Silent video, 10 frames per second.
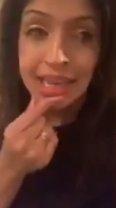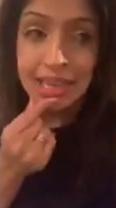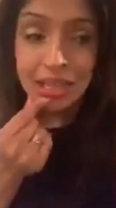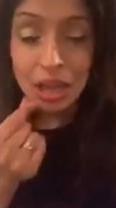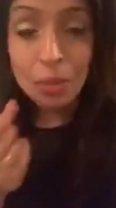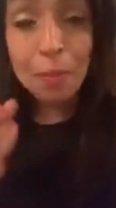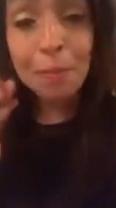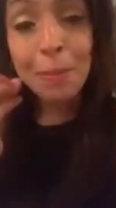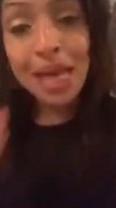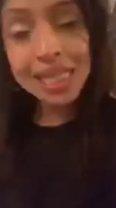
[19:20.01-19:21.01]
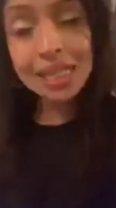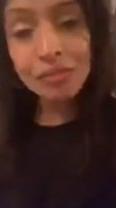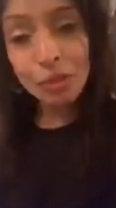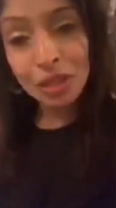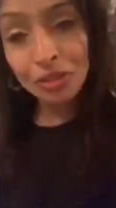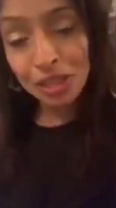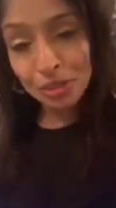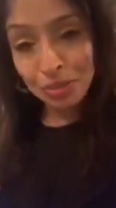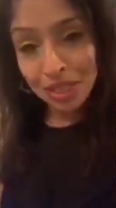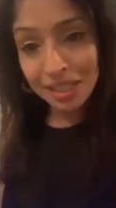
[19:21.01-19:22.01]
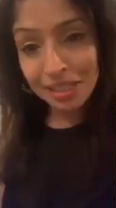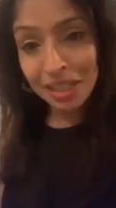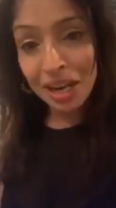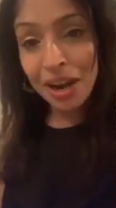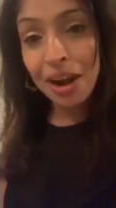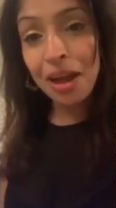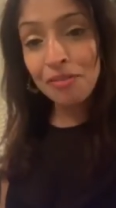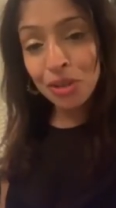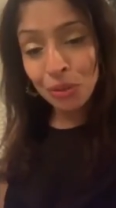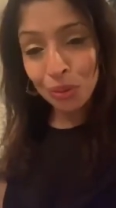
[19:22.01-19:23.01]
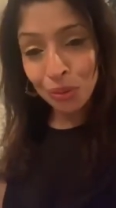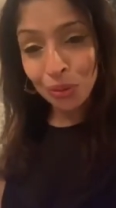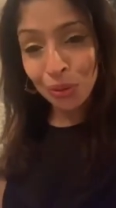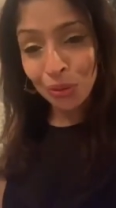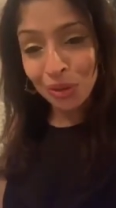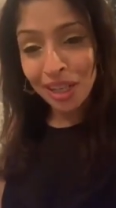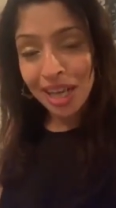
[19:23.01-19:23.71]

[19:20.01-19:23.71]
So massive Merry Christmas. Love you all.